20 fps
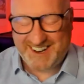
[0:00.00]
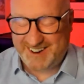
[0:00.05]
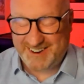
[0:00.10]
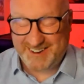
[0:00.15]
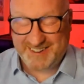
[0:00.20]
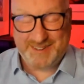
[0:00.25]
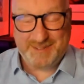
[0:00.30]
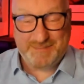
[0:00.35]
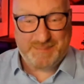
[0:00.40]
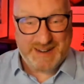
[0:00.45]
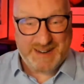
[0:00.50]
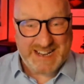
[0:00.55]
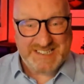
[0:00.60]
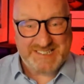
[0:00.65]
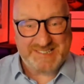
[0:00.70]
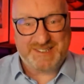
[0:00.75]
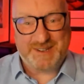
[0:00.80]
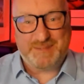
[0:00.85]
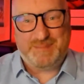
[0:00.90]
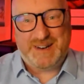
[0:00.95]
it's a pleasure.
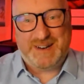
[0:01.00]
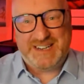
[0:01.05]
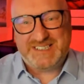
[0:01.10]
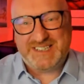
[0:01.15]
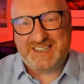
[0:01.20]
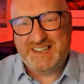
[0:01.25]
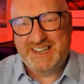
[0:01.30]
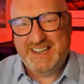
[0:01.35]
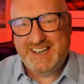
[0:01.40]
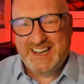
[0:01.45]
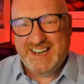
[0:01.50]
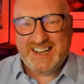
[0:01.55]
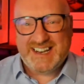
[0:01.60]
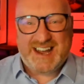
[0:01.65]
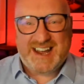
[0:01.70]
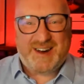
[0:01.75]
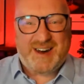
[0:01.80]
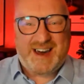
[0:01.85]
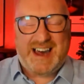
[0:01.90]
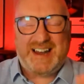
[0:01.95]
It's a pleasure.
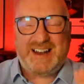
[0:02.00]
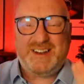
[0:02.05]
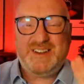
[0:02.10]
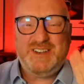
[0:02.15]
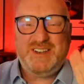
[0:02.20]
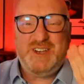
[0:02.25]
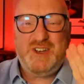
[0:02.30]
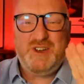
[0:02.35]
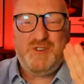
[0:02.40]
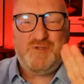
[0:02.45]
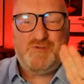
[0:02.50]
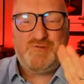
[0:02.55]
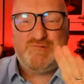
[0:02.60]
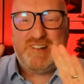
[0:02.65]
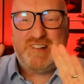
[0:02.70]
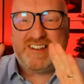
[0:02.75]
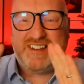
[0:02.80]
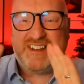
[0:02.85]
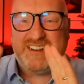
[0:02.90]
Now, Alan, you've written